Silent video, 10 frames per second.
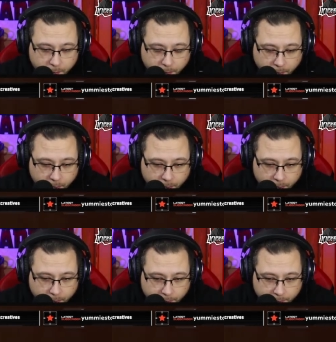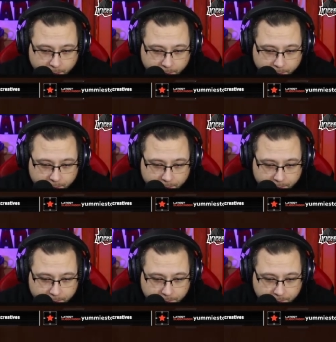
(no one is talking)